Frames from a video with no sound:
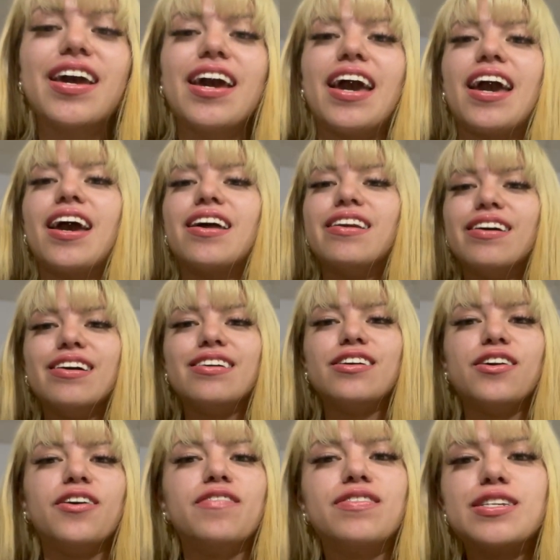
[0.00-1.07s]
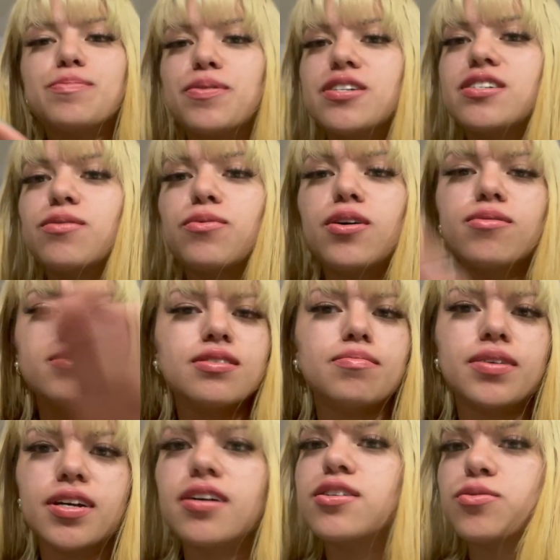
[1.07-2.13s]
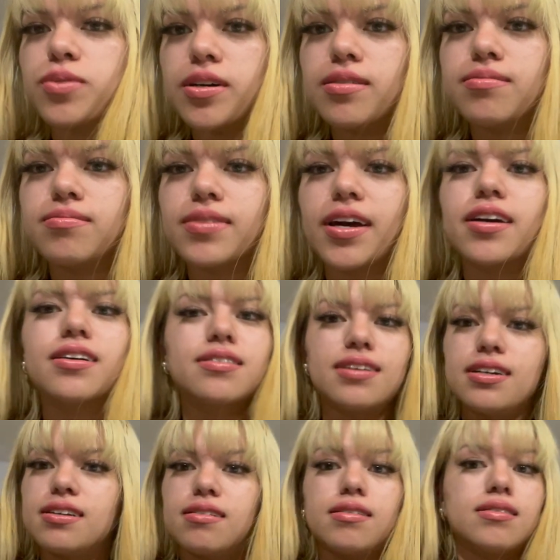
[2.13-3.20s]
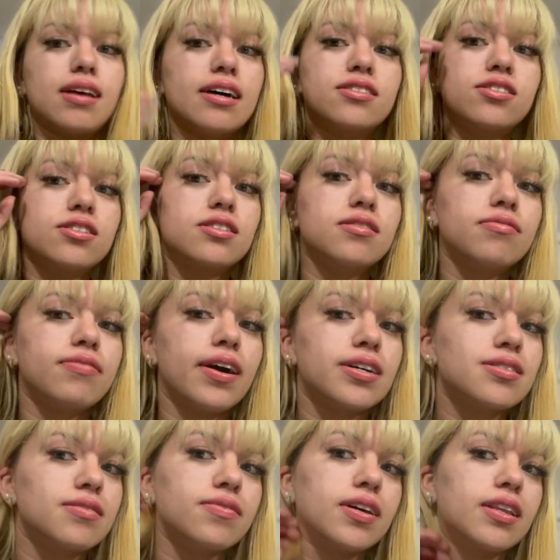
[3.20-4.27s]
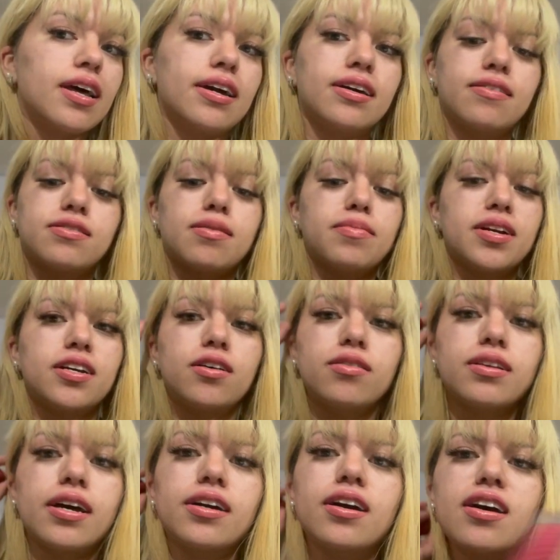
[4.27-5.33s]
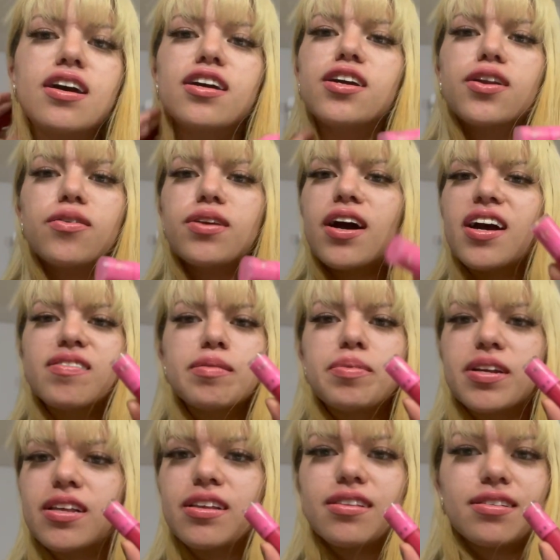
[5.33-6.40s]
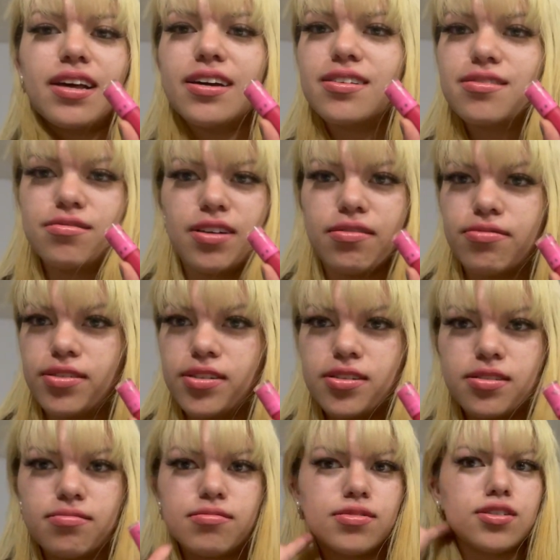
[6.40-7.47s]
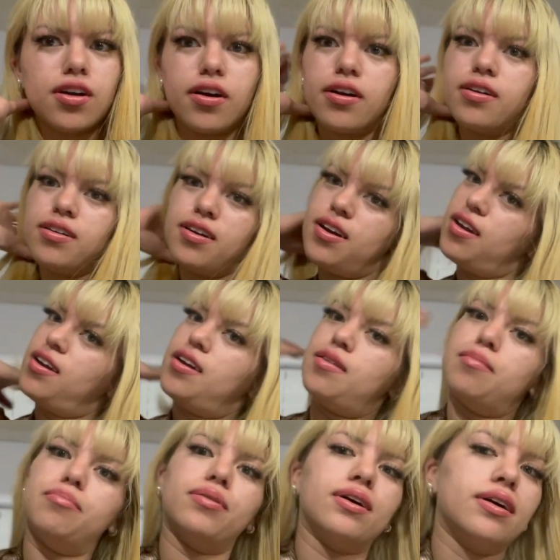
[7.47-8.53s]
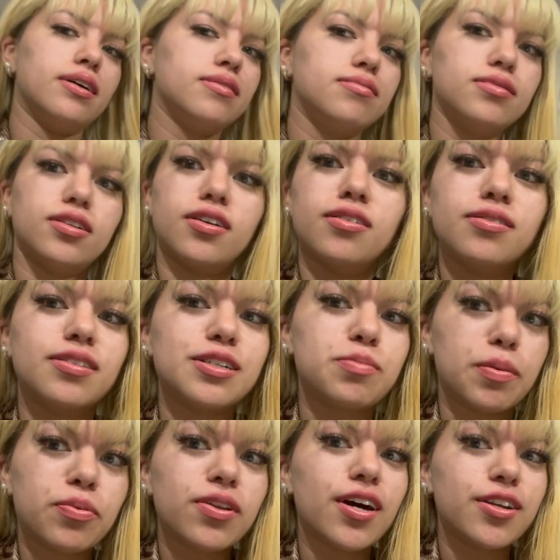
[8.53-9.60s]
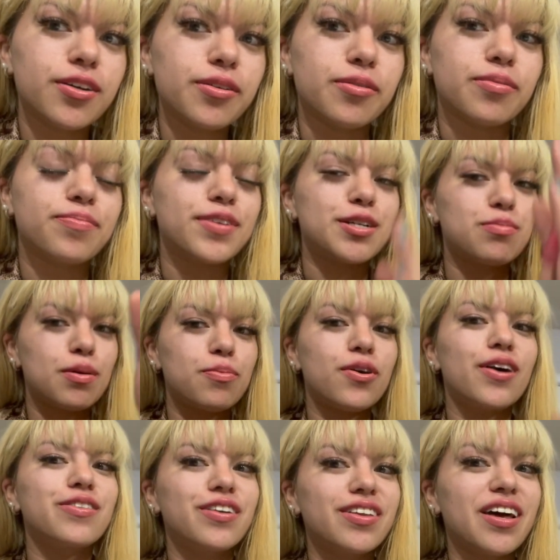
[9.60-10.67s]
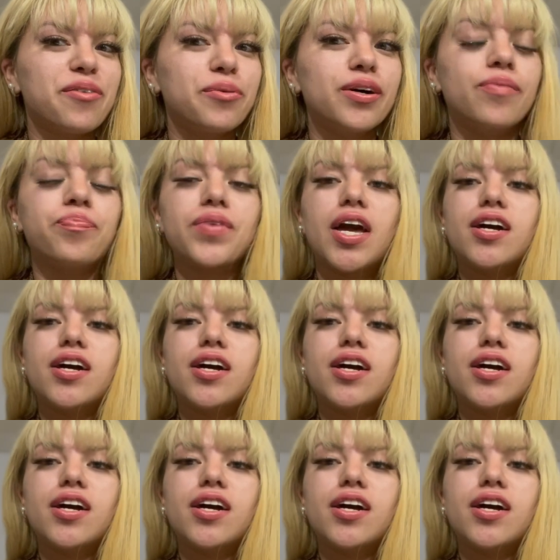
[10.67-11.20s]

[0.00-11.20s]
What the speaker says: And, you know, if this person won't, somebody else will. Like, it, that's just the facts of it. Like, if somebody don't like, you know, not everybody likes Jeffree Star. But, you know, there's people that do. There's people out there that will.